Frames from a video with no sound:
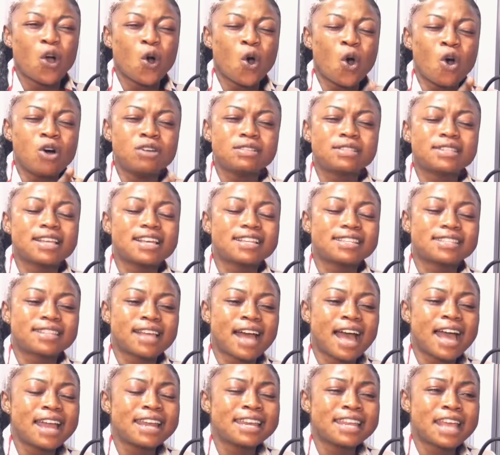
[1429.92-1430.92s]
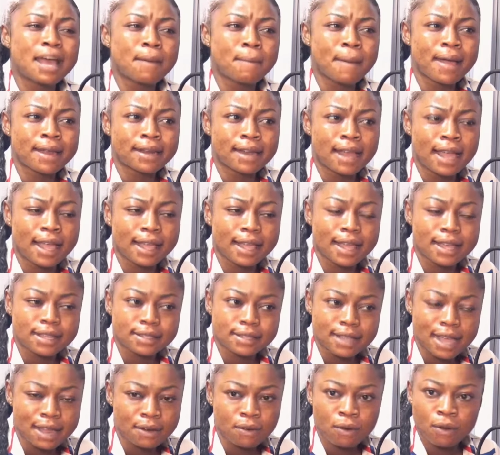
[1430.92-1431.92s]
Oh, say, Sanya, man, and
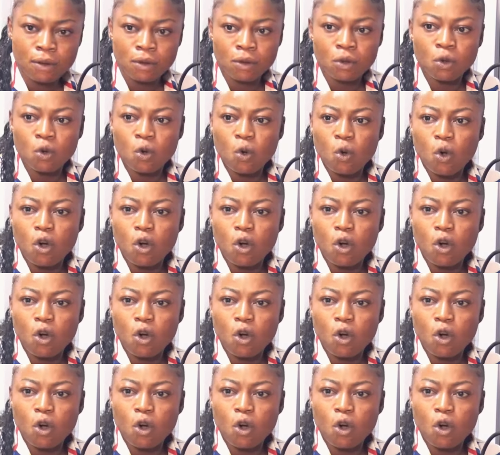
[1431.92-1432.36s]
Casano.